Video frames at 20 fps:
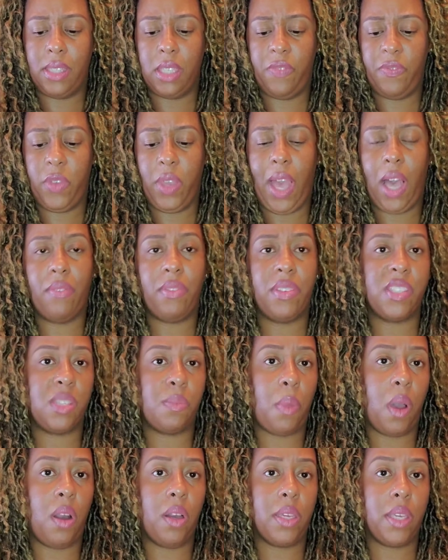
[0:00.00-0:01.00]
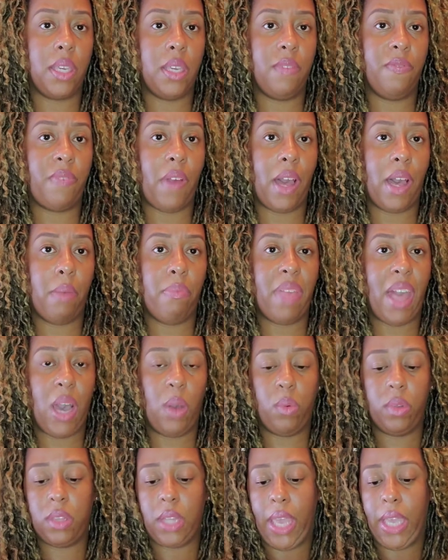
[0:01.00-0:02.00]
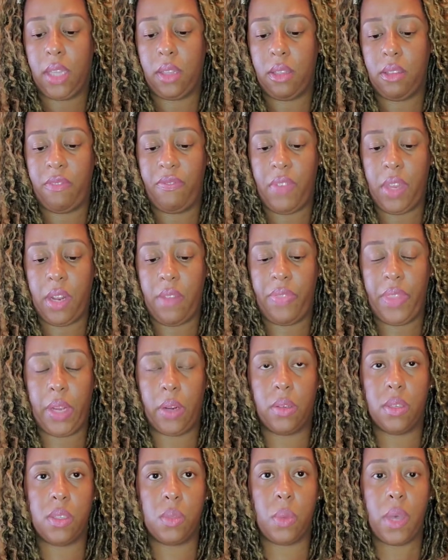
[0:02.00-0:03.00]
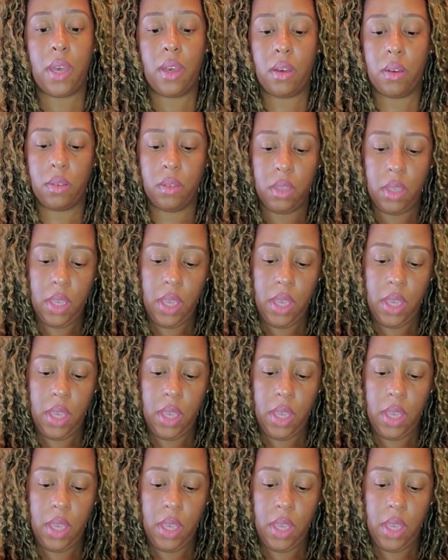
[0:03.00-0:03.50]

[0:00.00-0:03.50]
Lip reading: If you have a small key fob, that would likely fit in there as well.